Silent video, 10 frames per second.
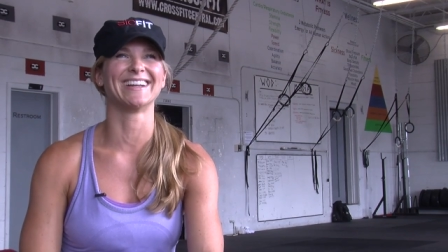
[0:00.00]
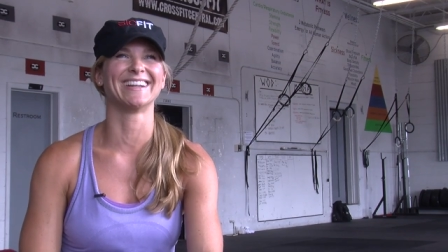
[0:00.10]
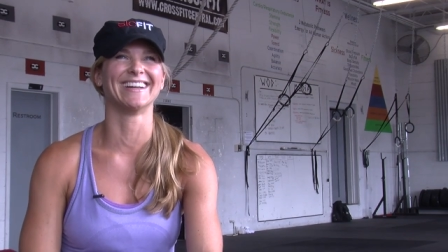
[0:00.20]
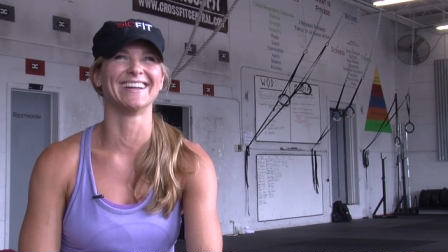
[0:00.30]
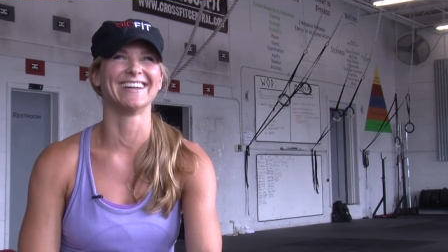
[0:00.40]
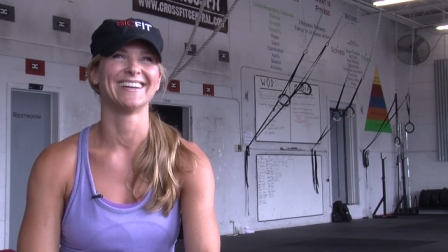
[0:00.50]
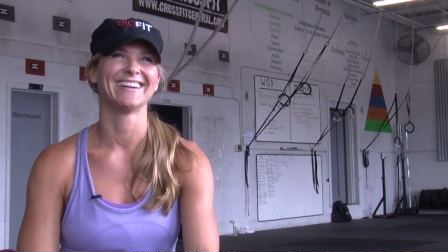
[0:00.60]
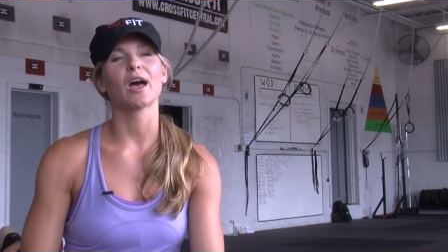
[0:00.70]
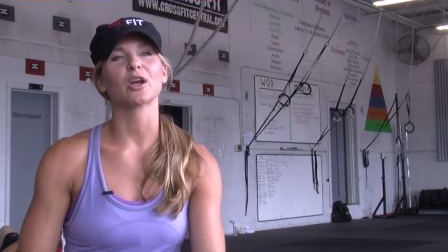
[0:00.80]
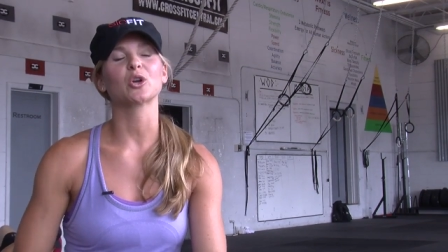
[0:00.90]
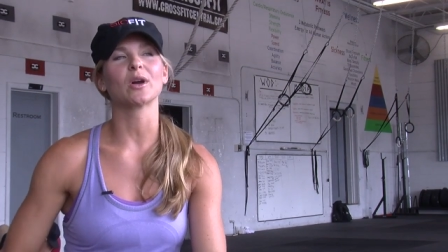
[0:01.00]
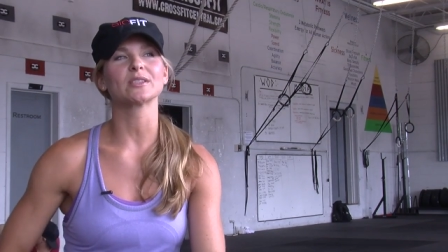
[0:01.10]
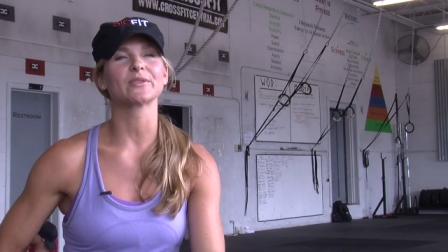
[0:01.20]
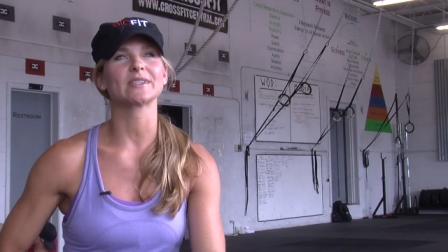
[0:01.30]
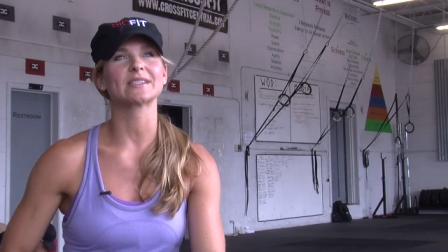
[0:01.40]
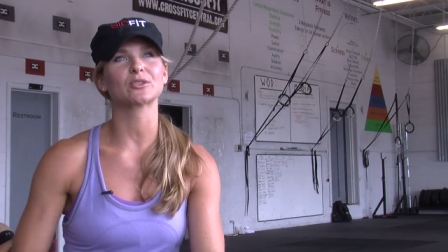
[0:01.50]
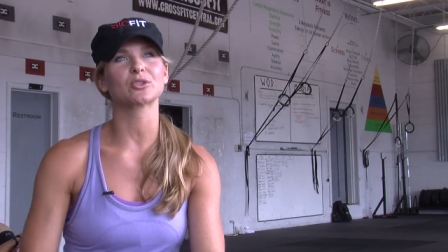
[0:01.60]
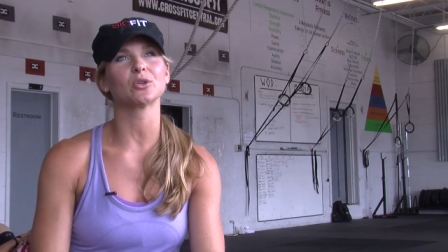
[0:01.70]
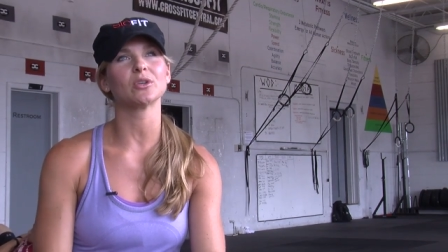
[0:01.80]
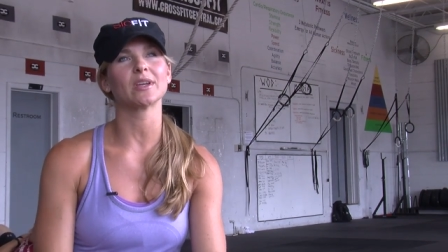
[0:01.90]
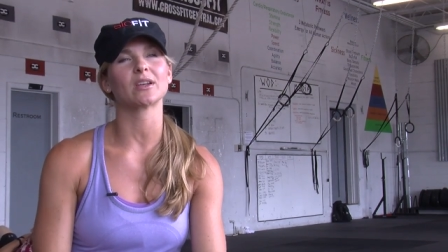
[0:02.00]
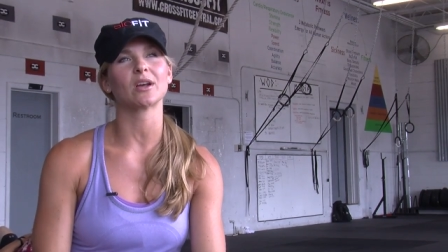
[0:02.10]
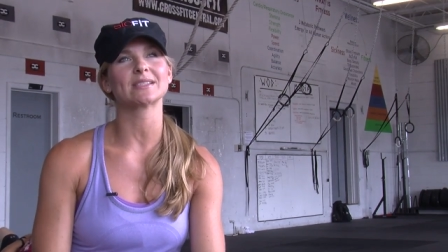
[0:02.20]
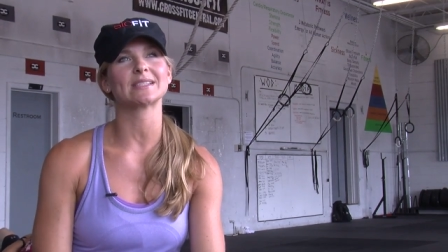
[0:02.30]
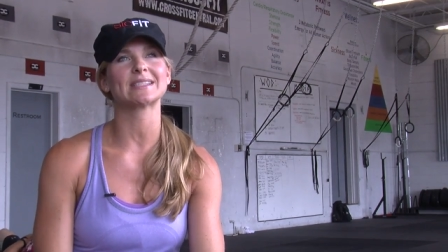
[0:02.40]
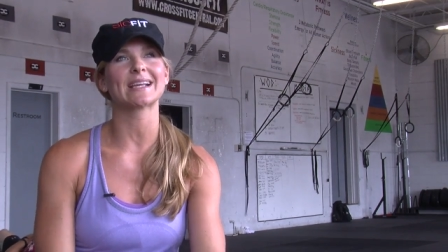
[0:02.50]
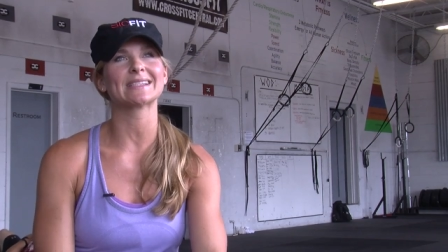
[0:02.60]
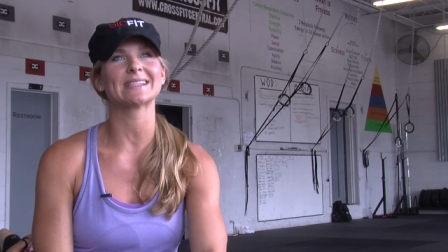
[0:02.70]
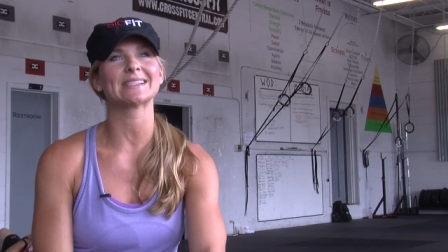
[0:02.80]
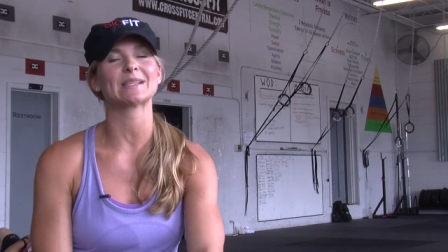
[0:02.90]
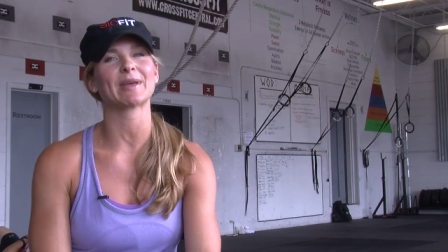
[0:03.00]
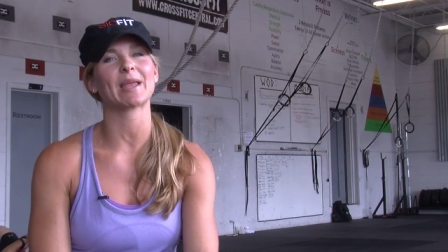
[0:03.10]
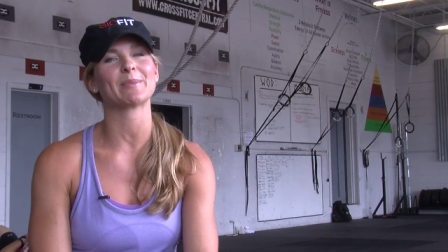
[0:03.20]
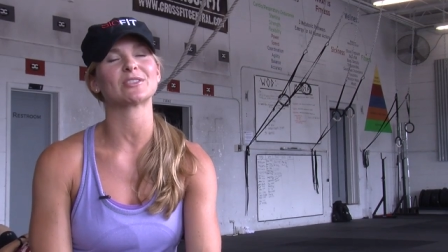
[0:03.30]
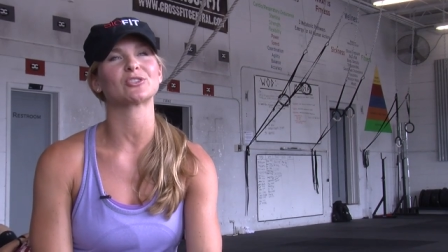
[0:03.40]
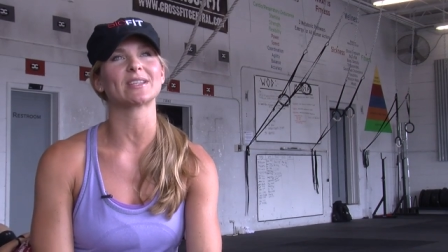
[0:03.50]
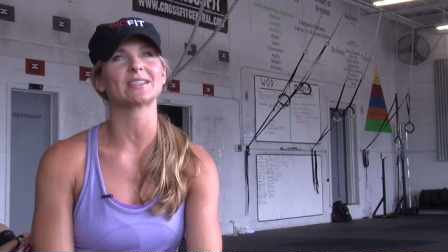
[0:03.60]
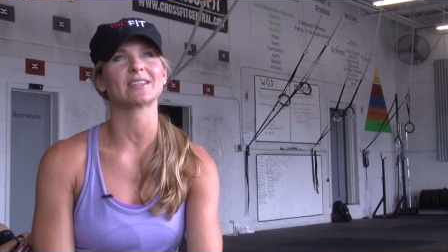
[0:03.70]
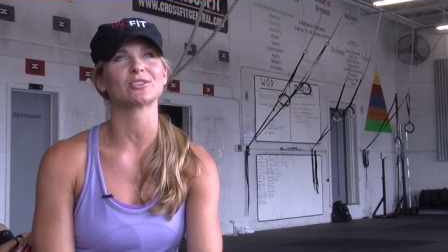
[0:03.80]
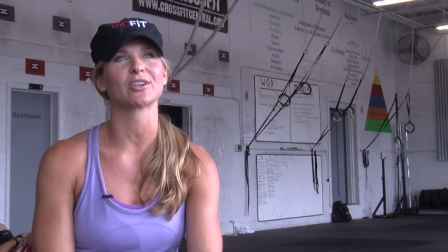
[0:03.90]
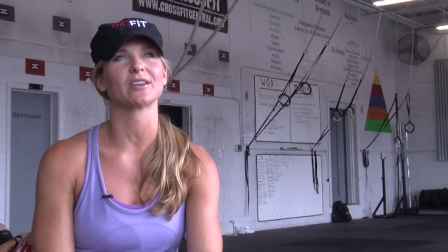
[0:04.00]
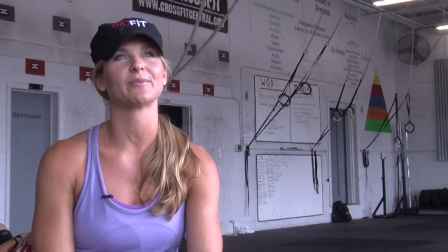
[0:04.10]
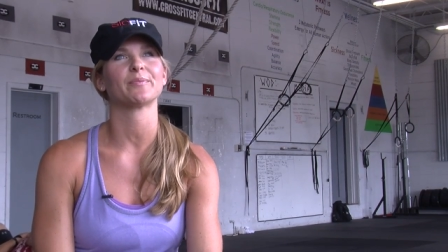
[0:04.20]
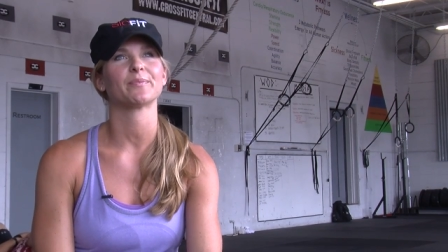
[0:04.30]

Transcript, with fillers: At CrossFit Central in Austin, Texas, and my name is Jessica Sharratt.